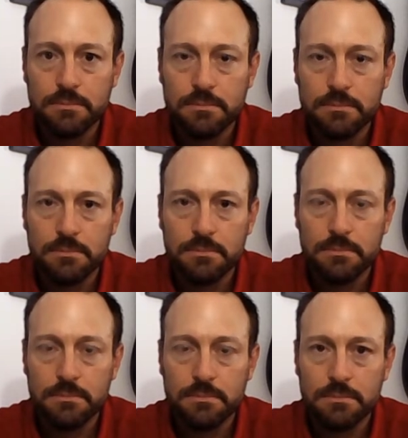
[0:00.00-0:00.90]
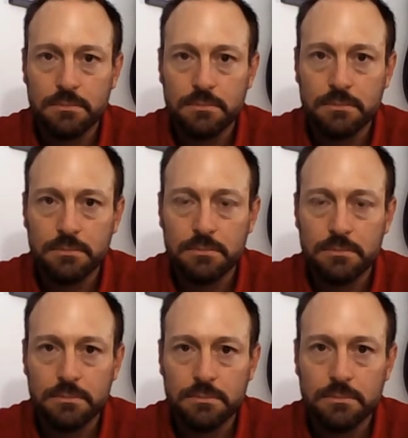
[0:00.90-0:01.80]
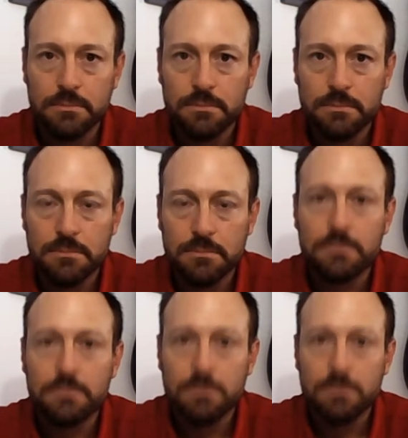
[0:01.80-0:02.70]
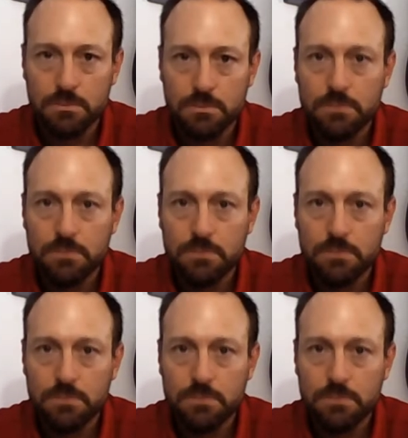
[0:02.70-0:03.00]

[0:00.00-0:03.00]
(silent)